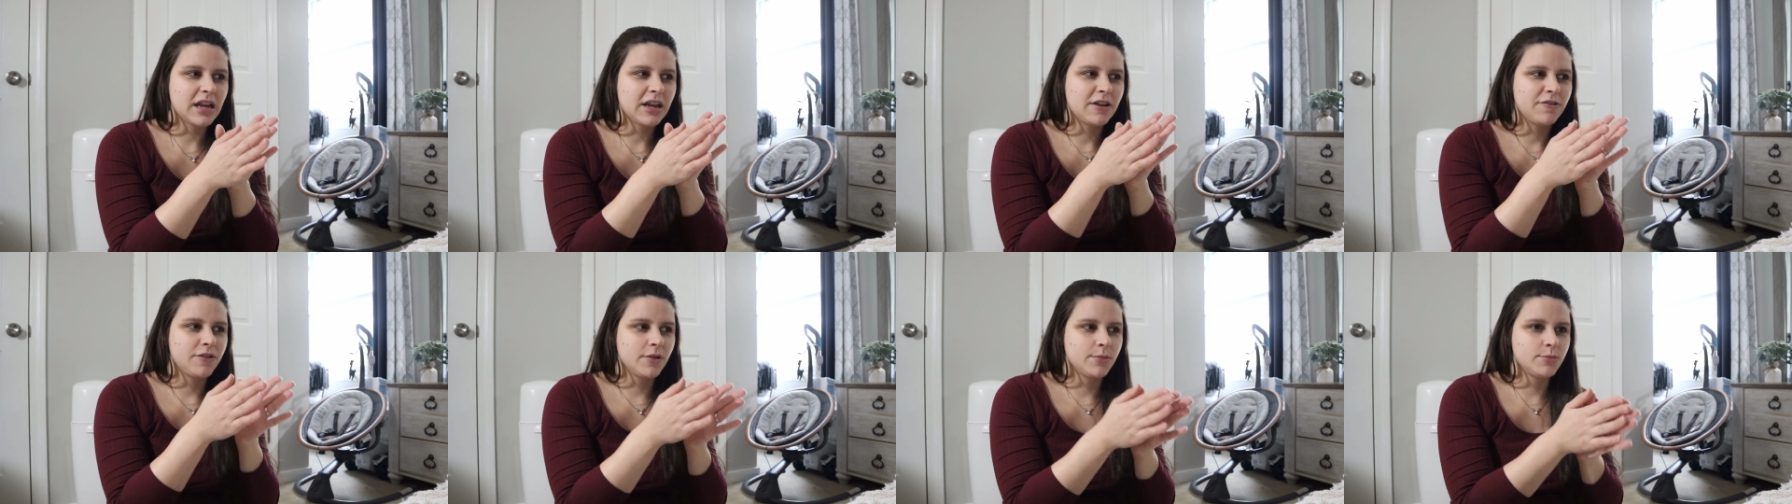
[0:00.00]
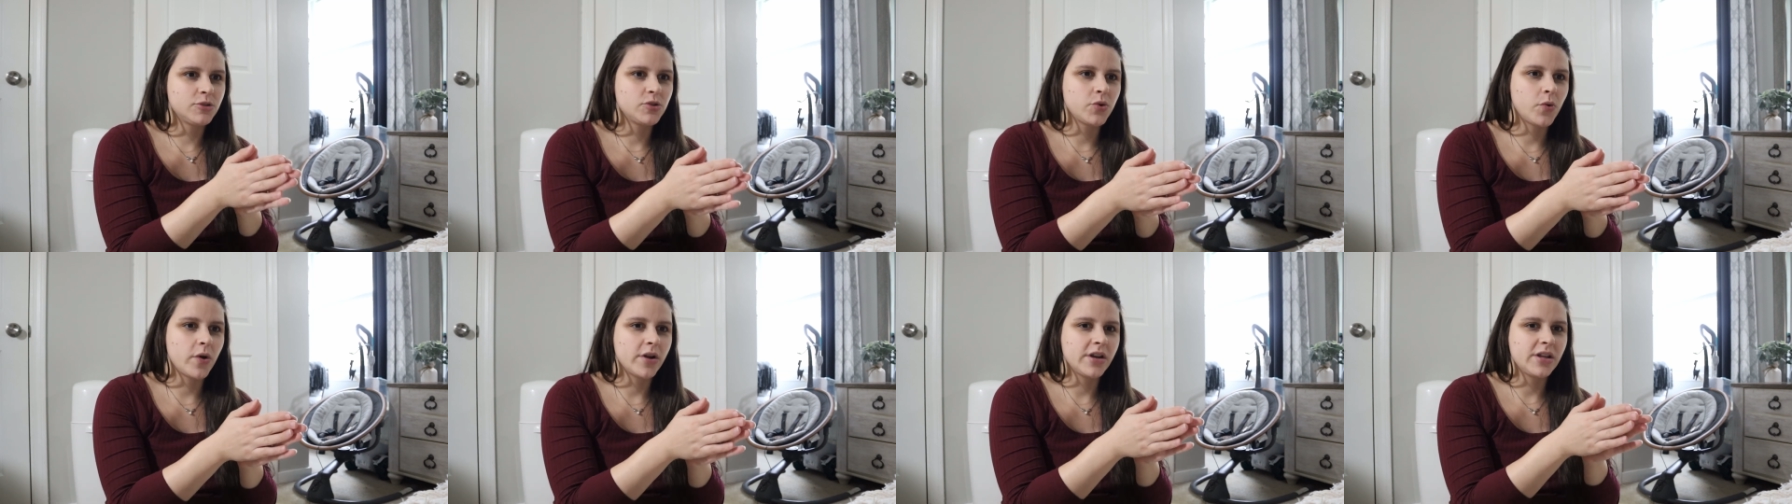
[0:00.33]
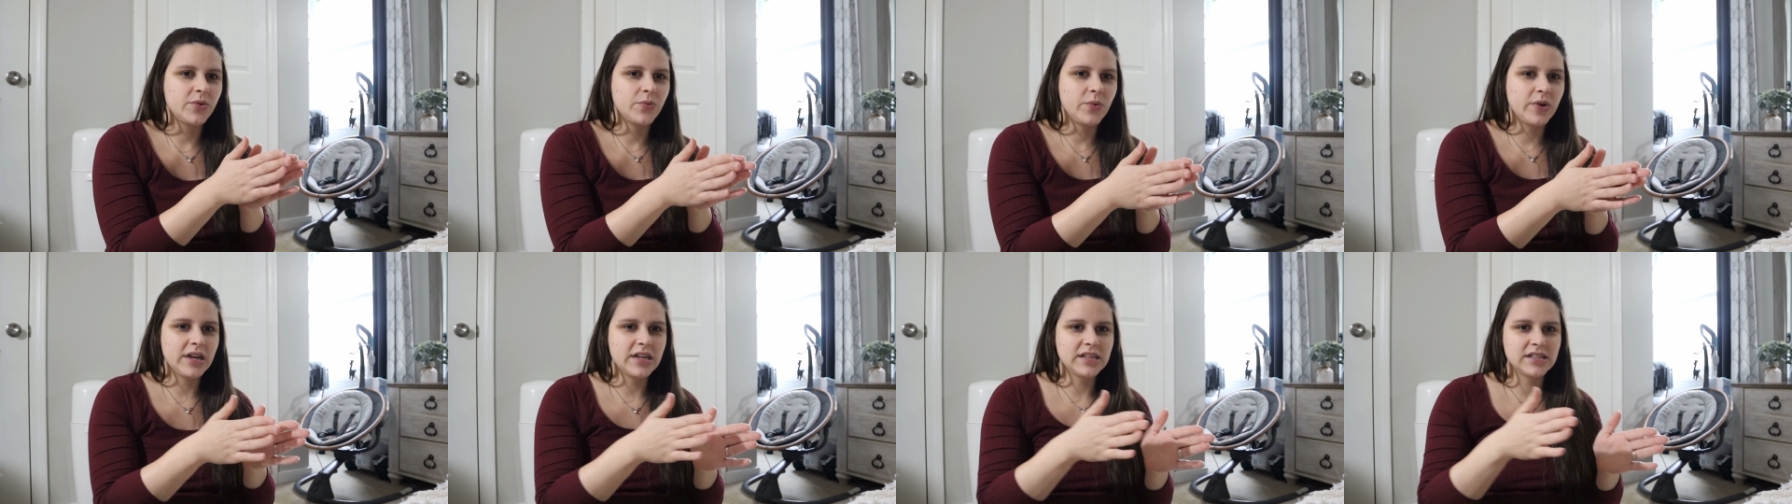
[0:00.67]
like from
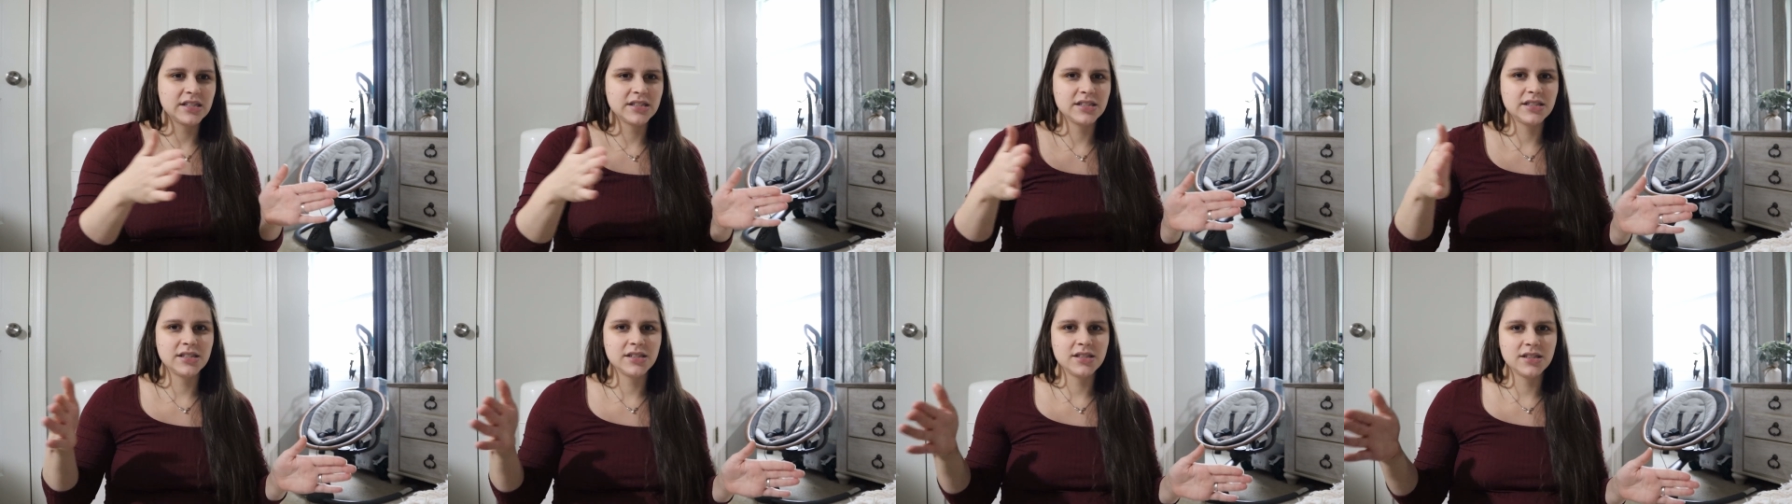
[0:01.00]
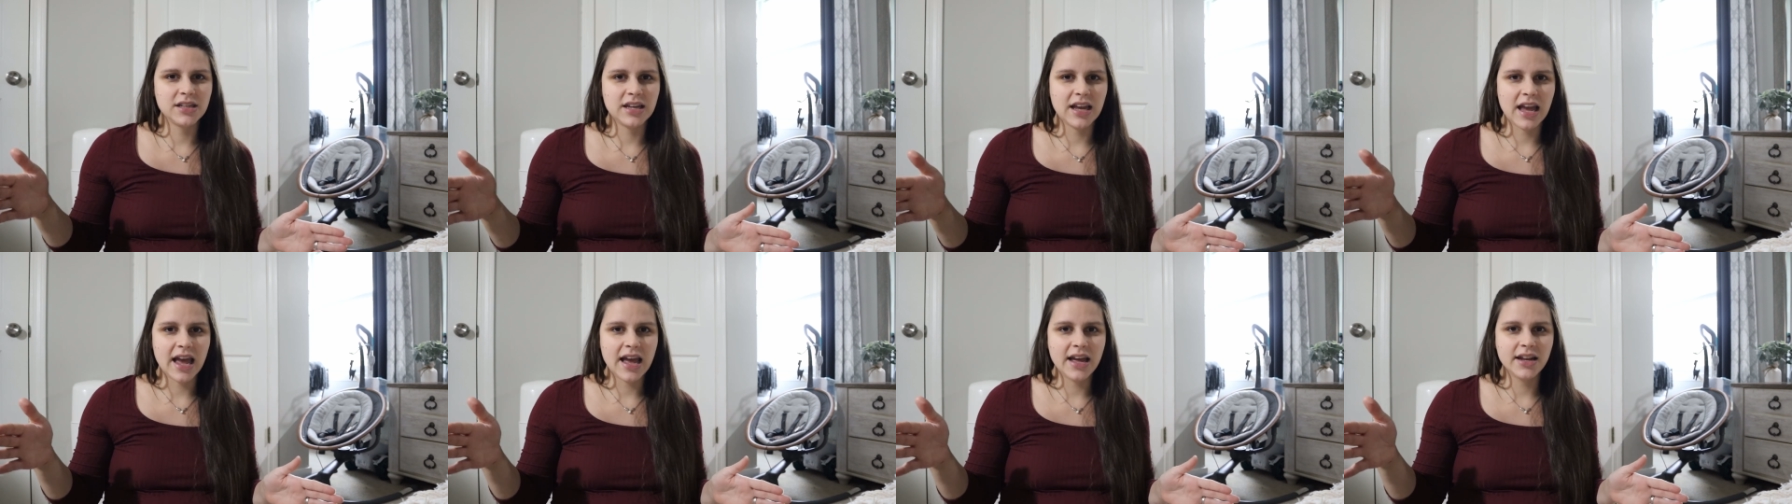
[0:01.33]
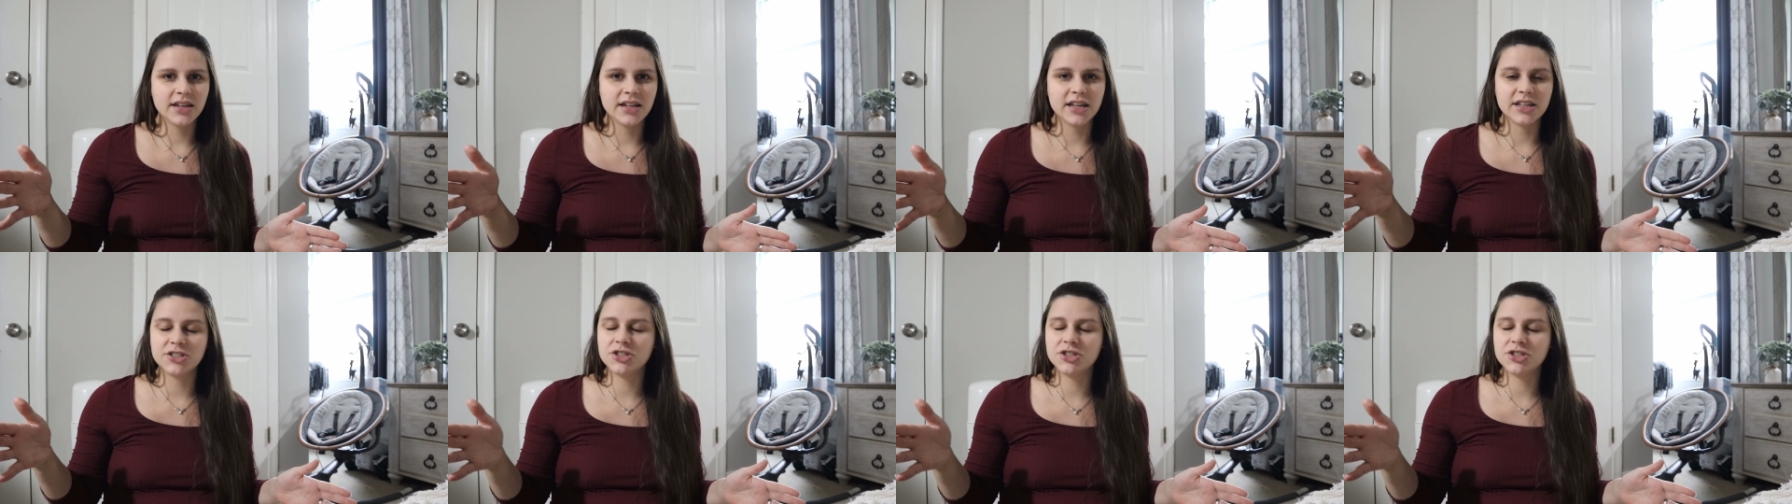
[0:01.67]
20 weeks until the end,